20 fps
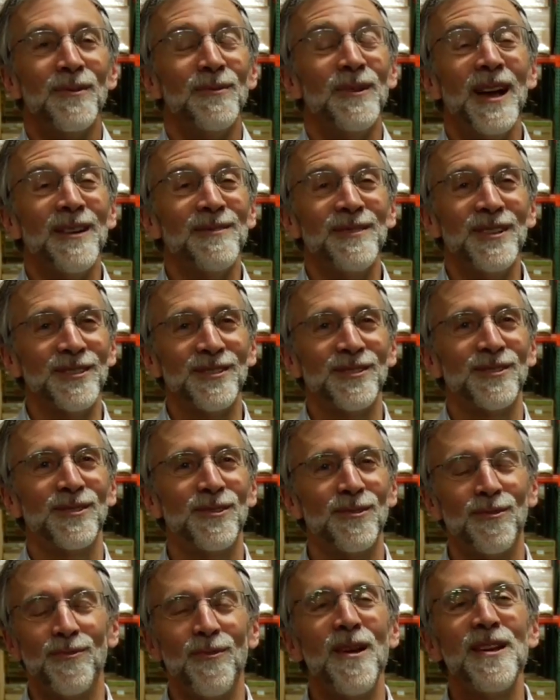We have this
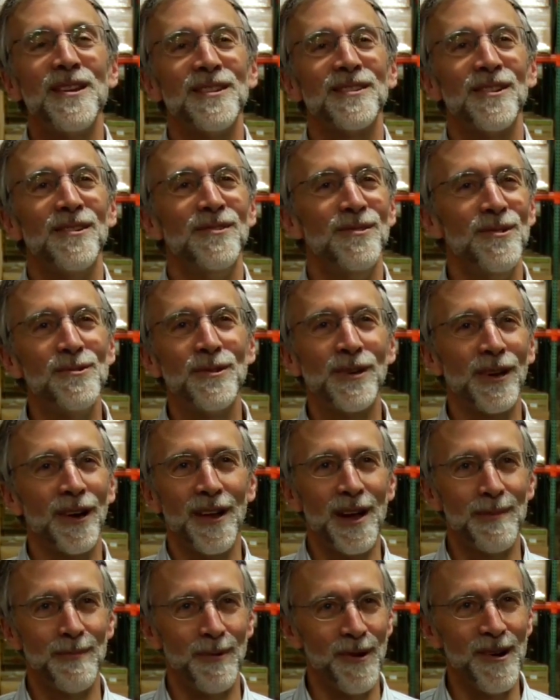great new
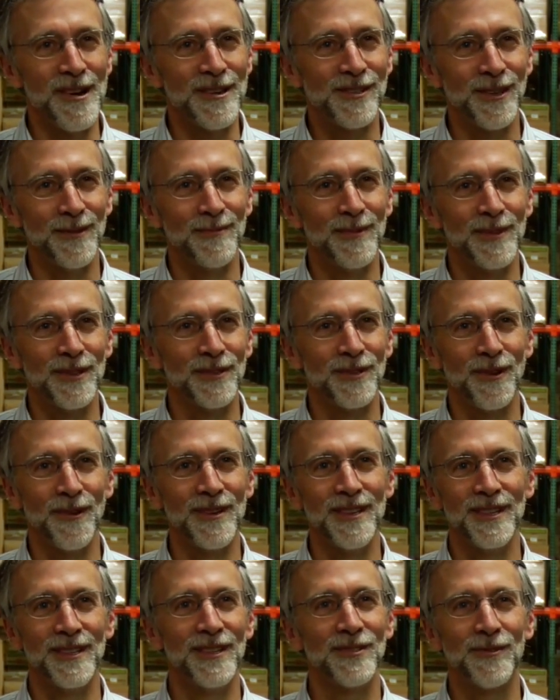collaboration with the
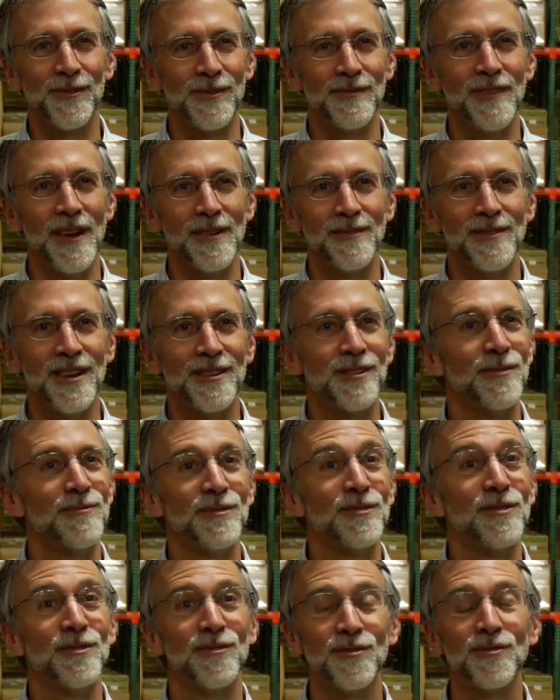Toy Industry Foundation,
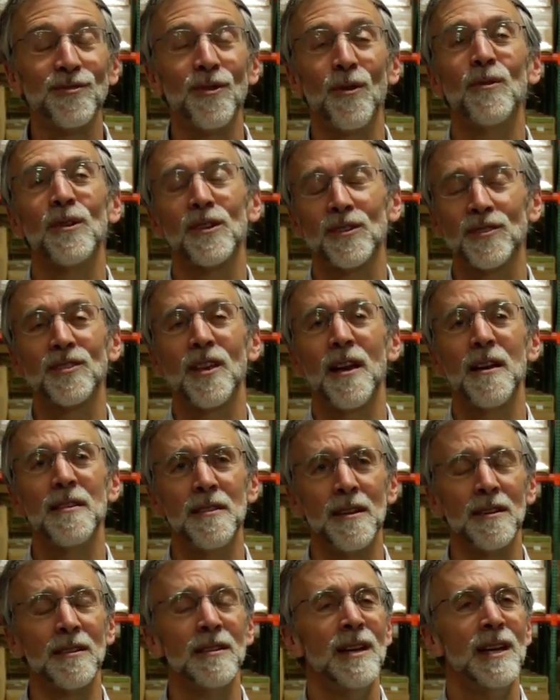which is so
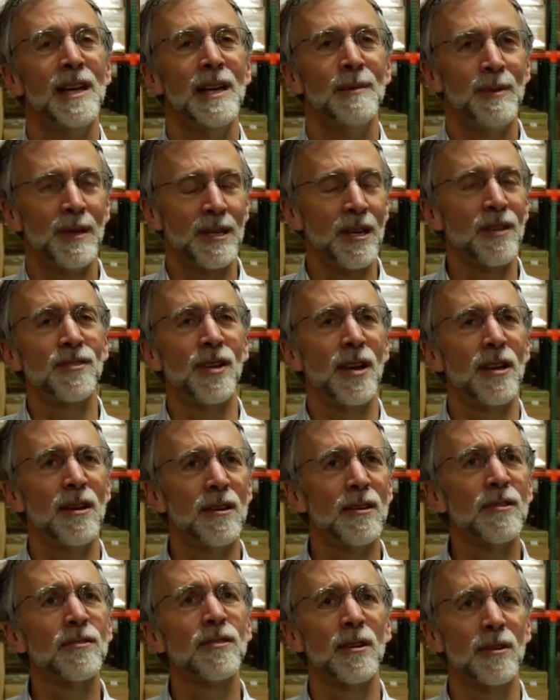exciting because
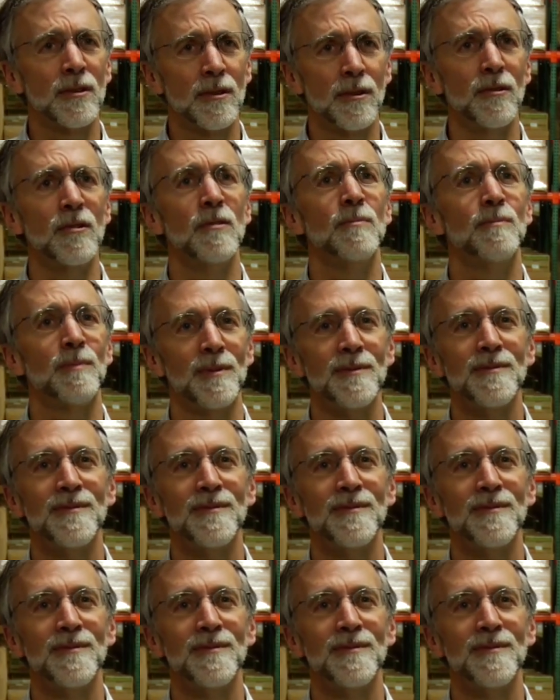here's a group